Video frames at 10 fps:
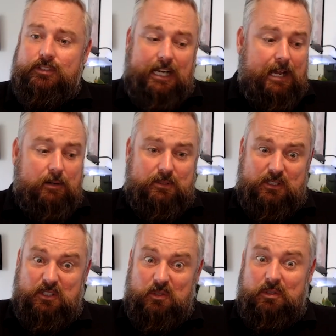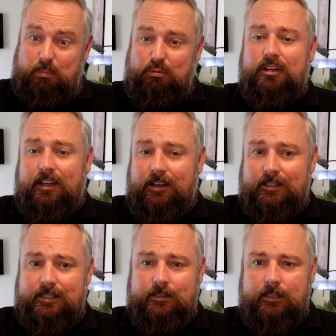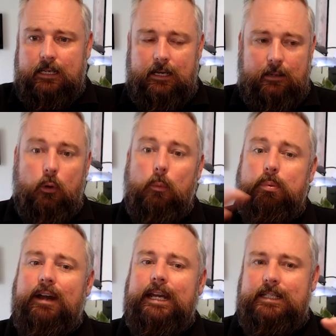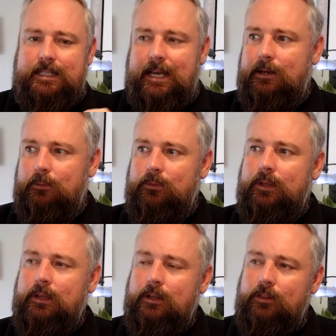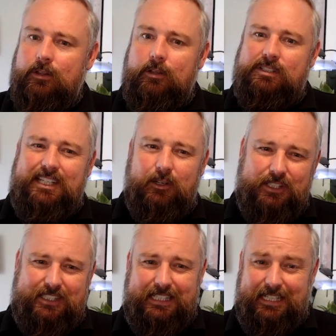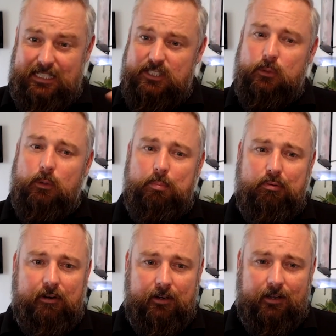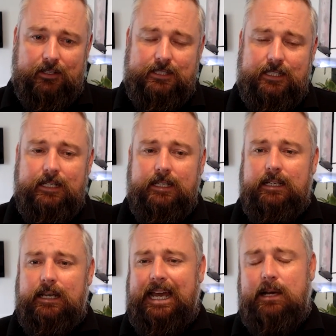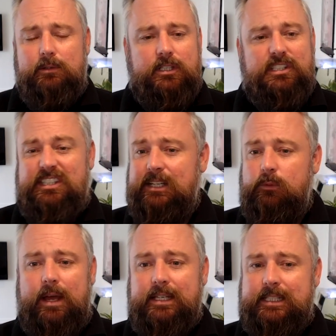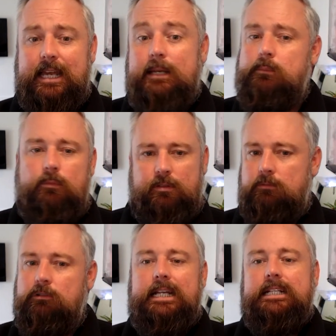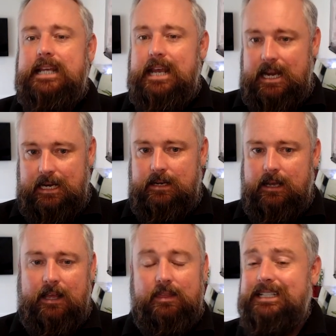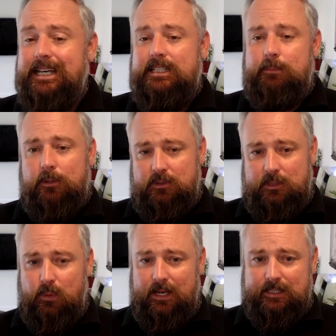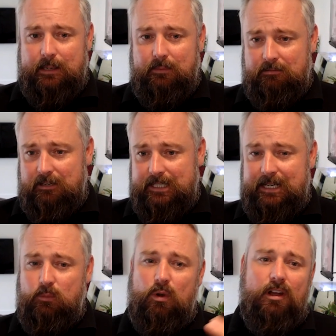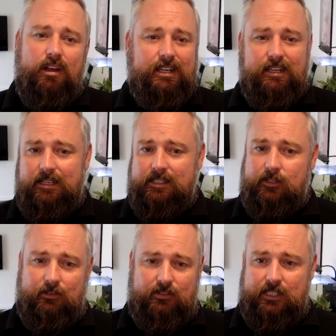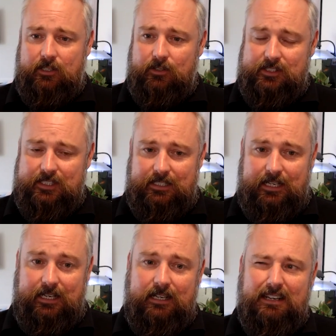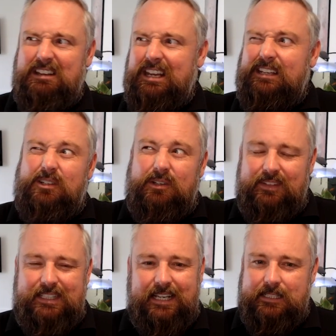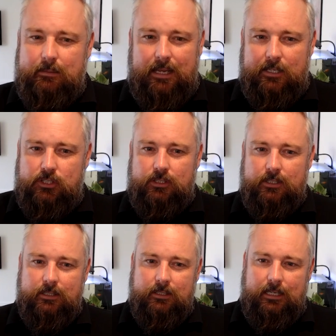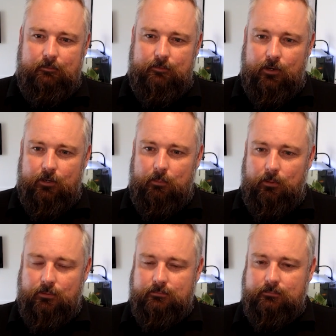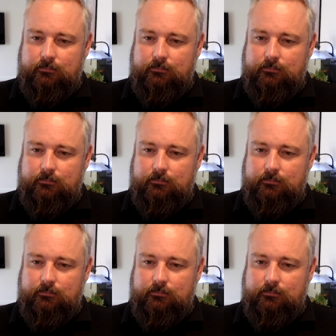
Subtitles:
obviously helps to do the product or break down the CI/CD to a product. How do you see WhereScape 3D and the data models in WhereScape 3D working inside of CI/CD, inside of a data mesh environment?